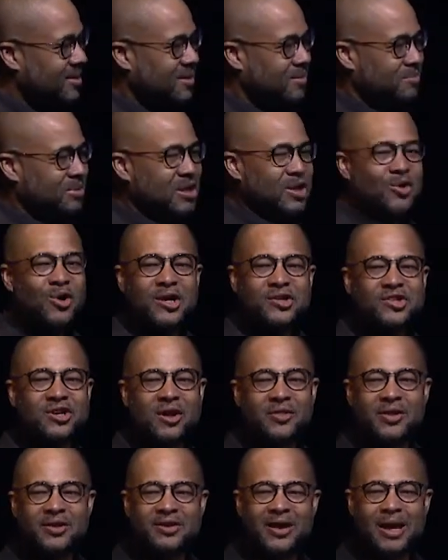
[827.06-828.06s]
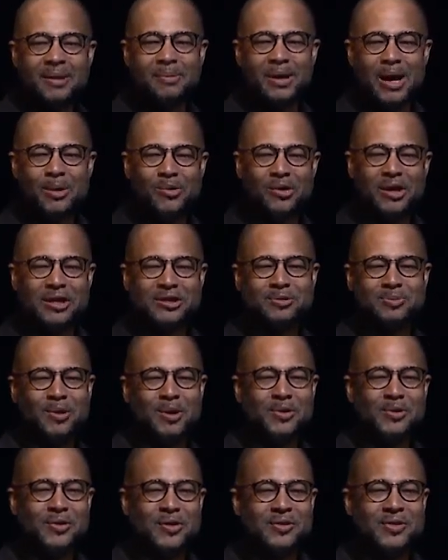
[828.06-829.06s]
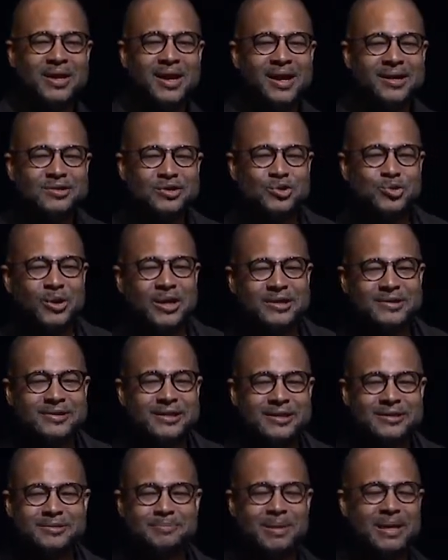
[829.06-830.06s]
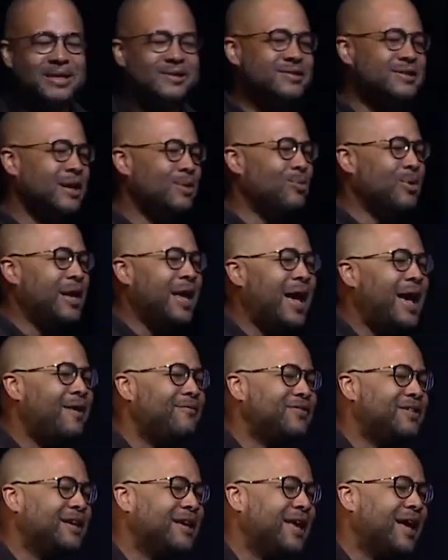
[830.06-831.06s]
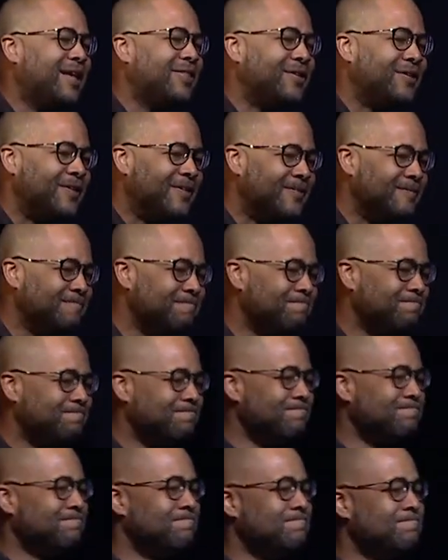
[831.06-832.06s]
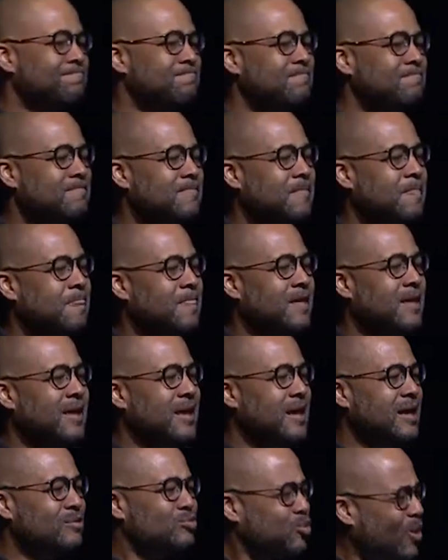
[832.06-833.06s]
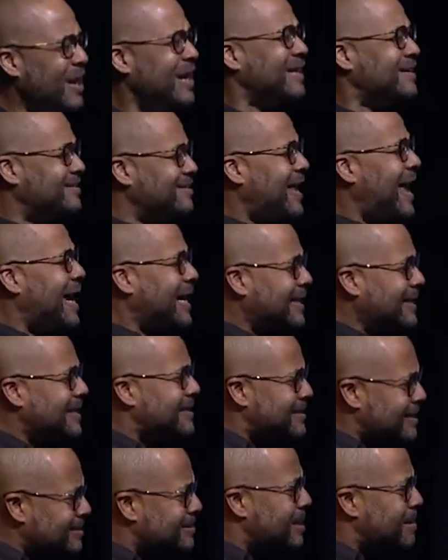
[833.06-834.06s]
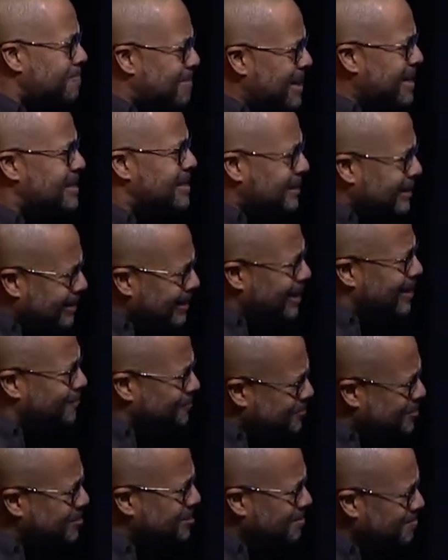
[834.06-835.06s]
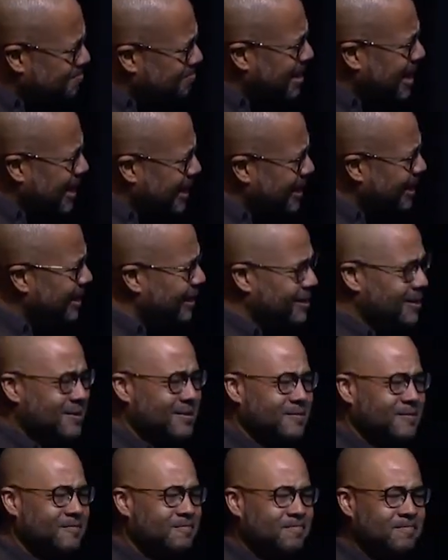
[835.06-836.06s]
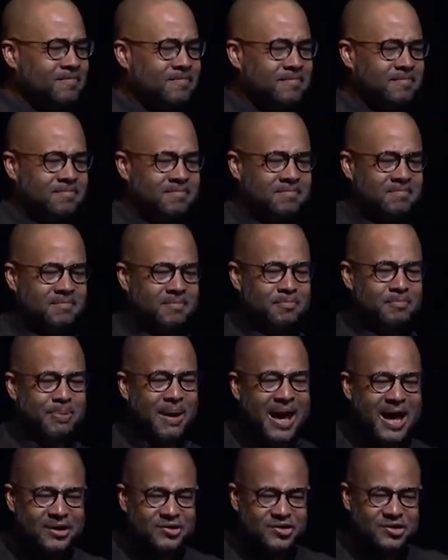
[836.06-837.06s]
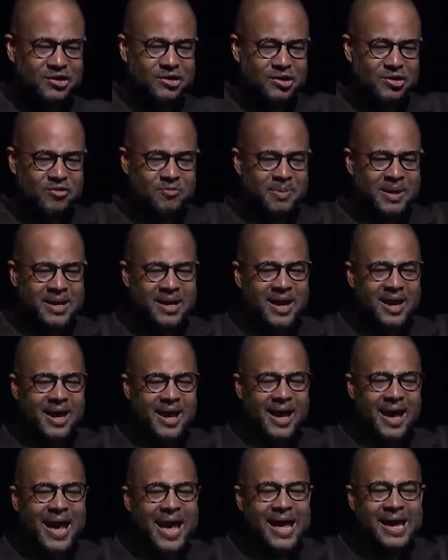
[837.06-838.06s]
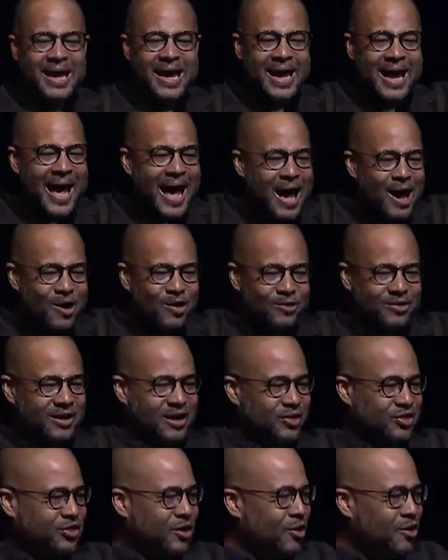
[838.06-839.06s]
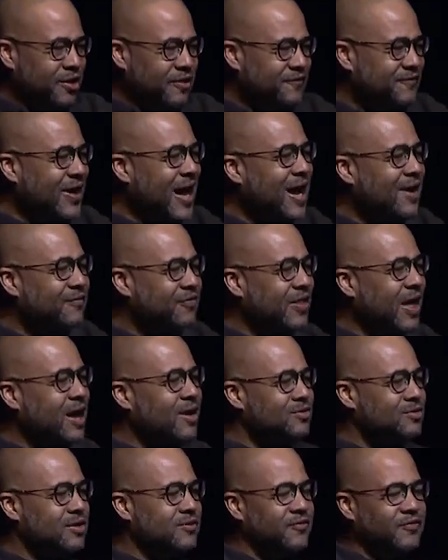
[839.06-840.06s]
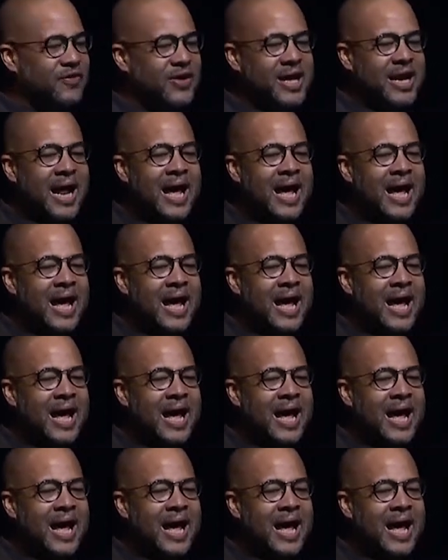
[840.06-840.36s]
But the question on the table I want to explore with you the next 26 minutes that we have together is, what exactly does it mean to love somebody? Pastor, you've been hanging out at 35,000 feet.